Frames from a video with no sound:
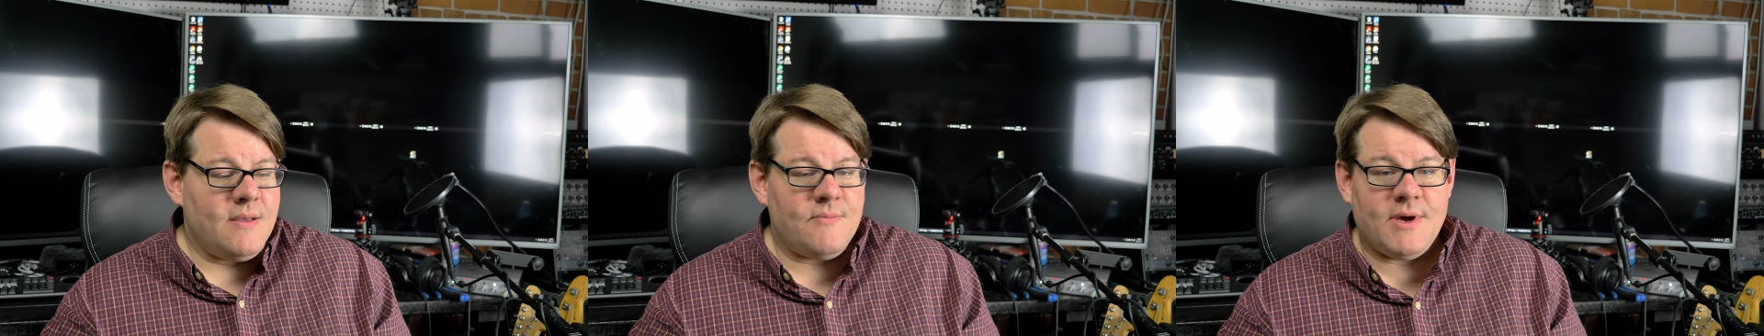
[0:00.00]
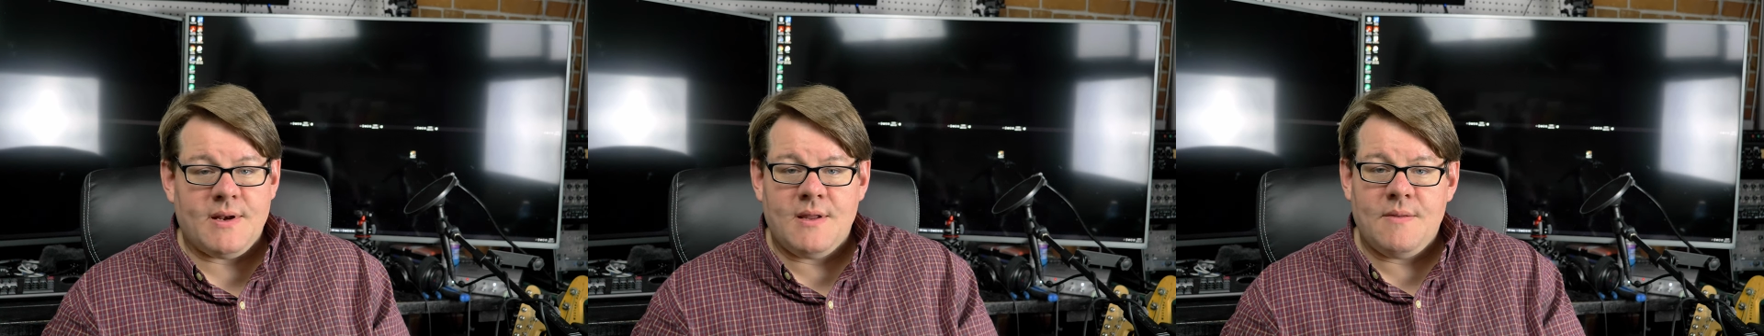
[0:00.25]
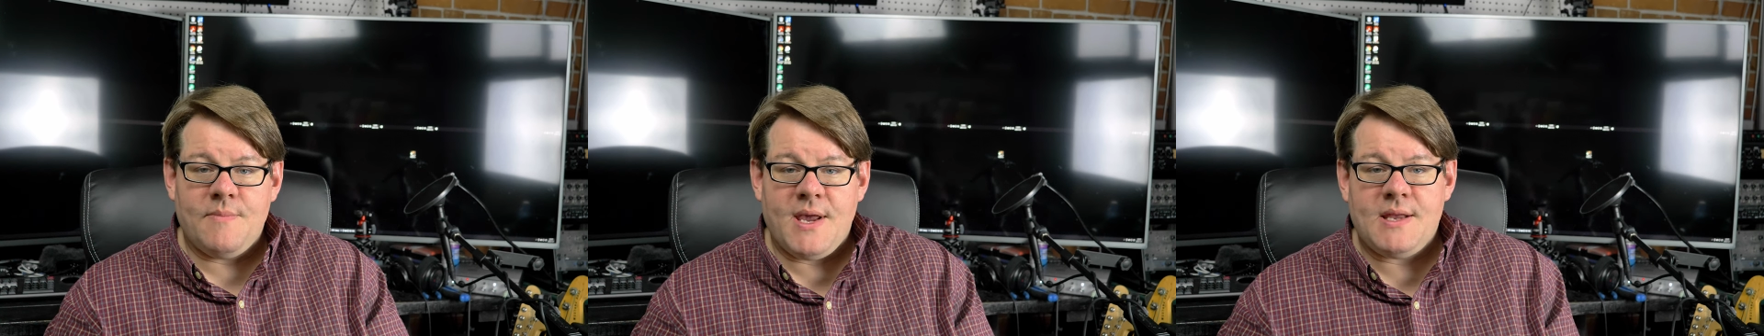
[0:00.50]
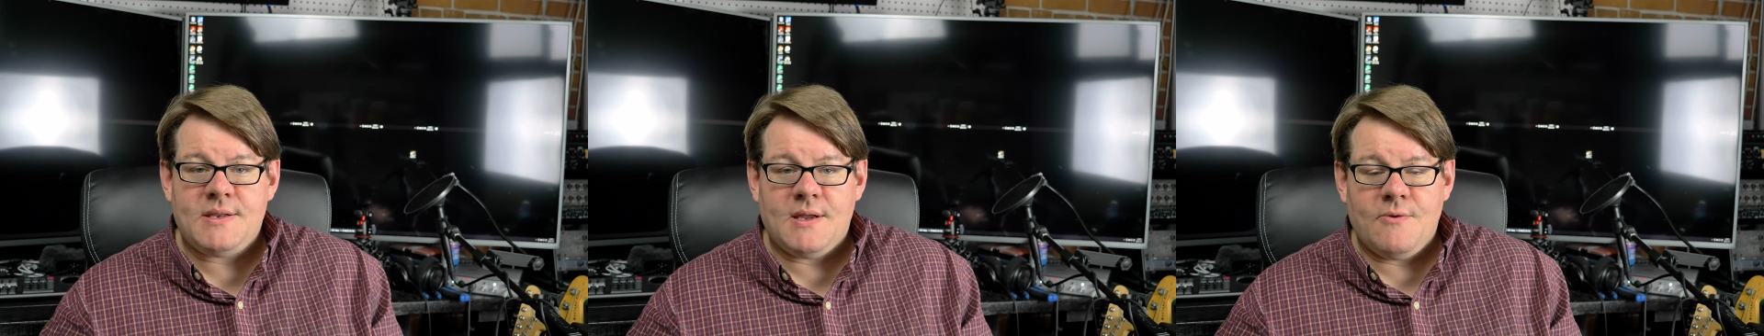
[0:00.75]
But
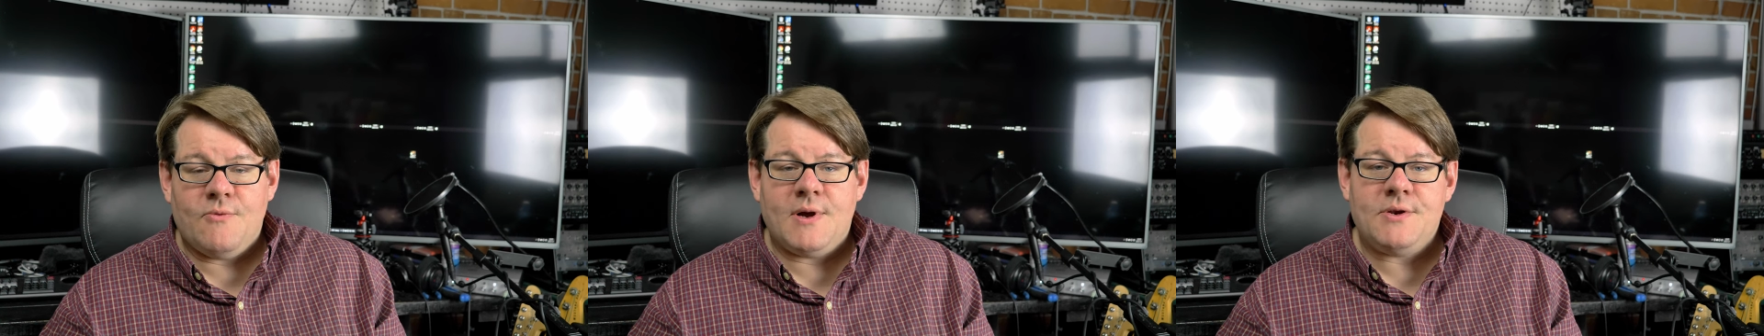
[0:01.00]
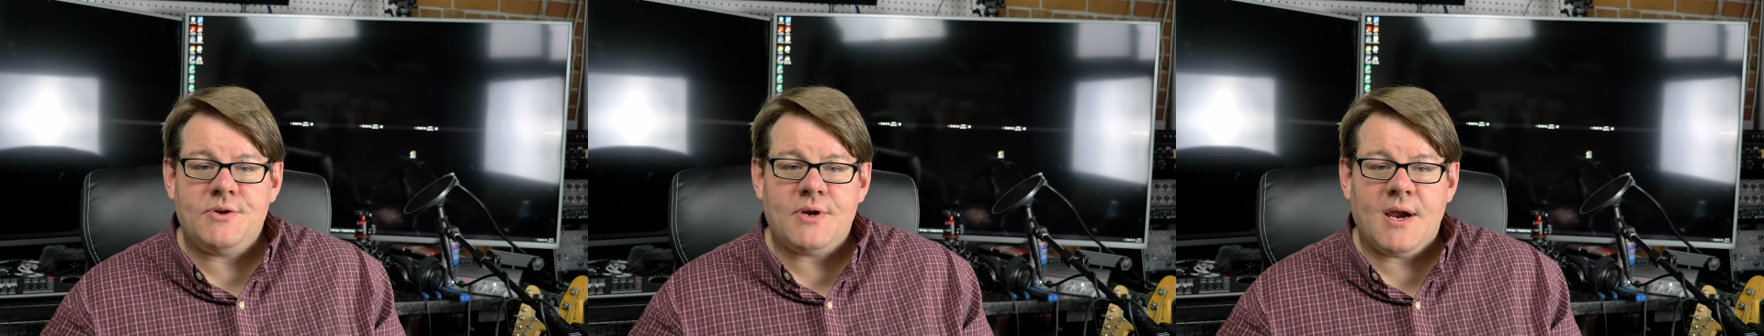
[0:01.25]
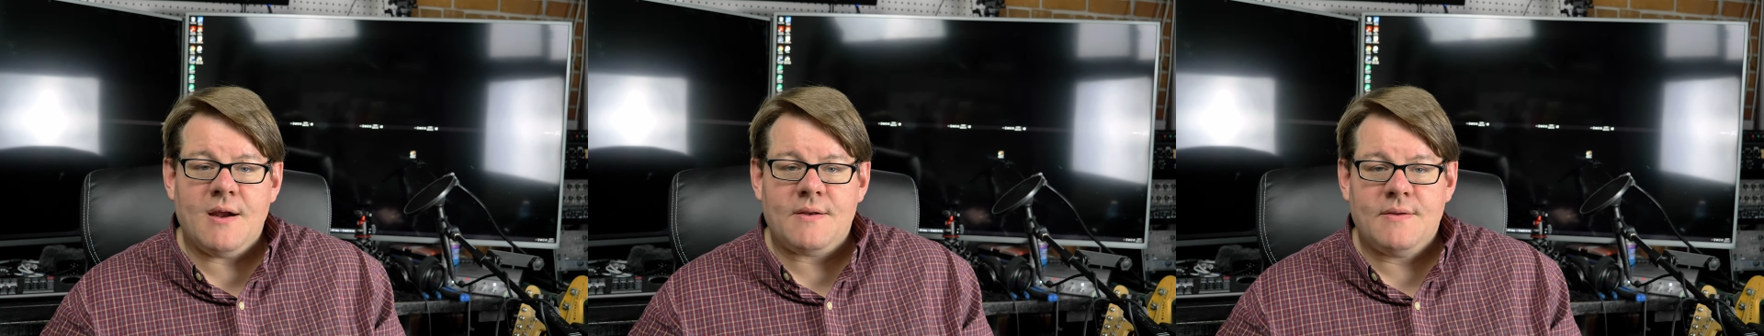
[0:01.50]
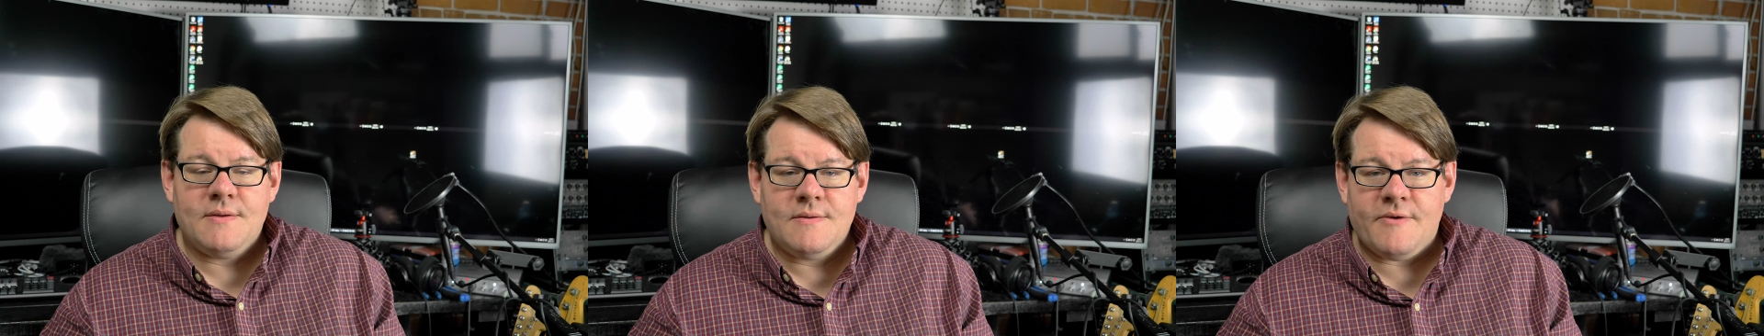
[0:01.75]
basic one chart,
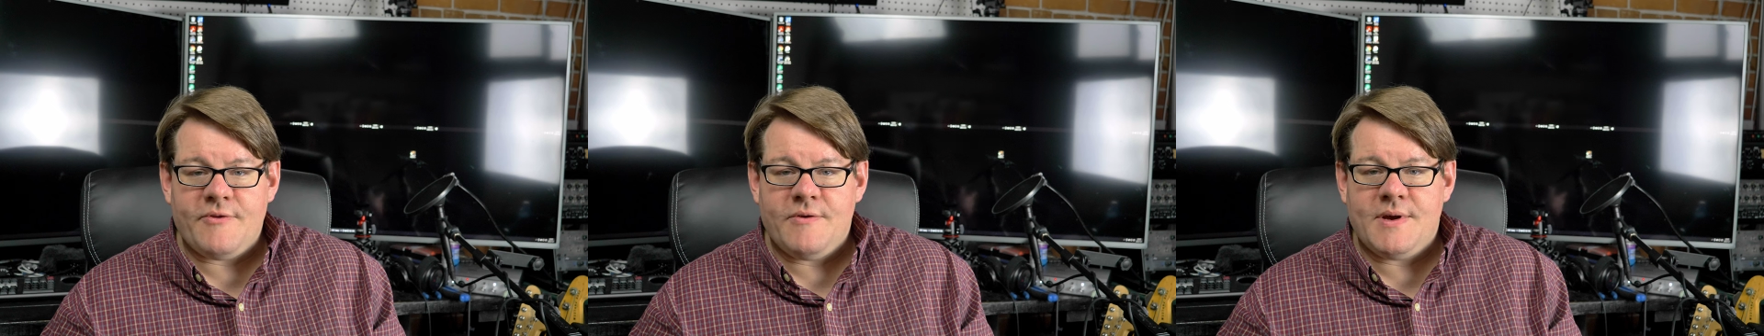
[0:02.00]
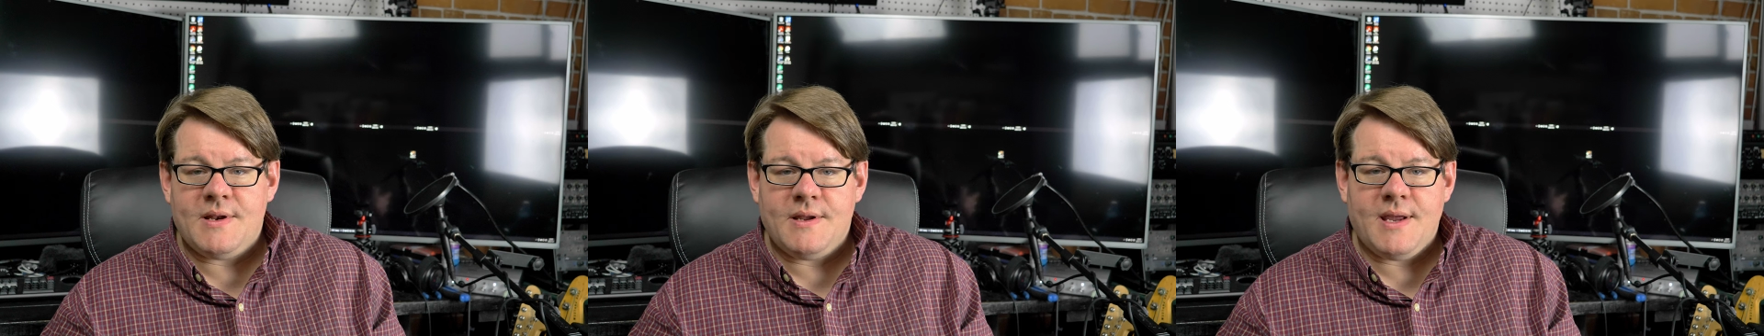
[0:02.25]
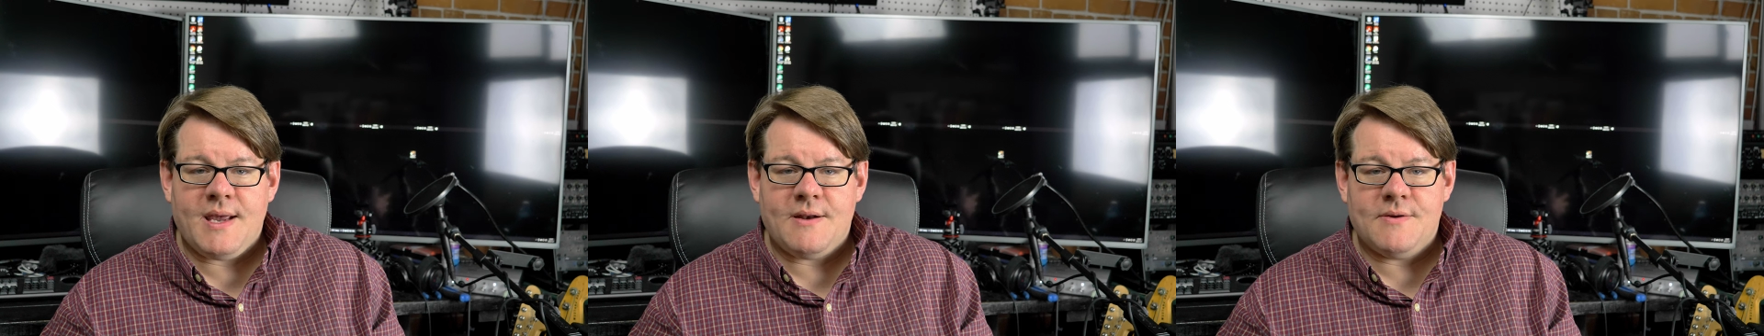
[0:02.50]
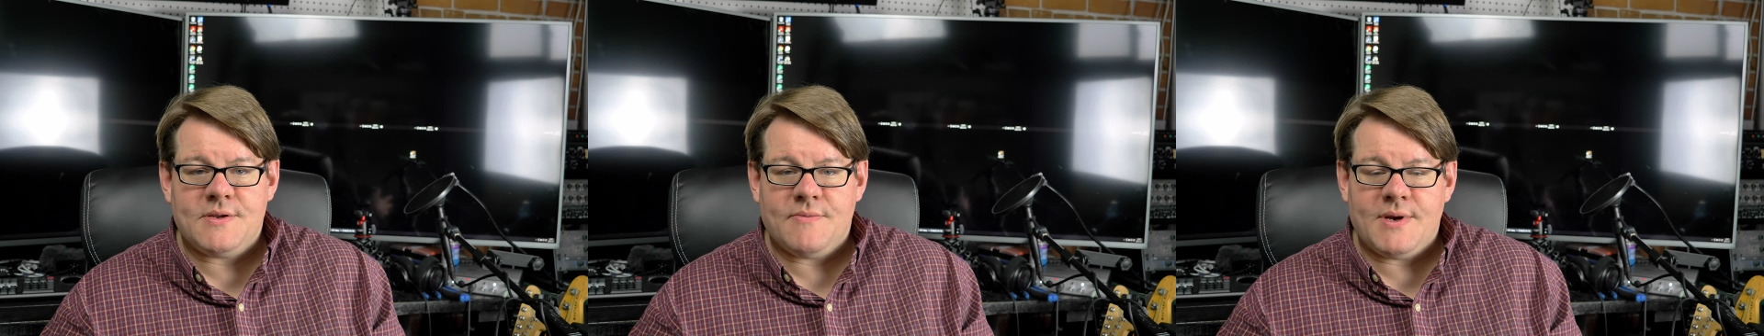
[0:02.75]
a few indicators,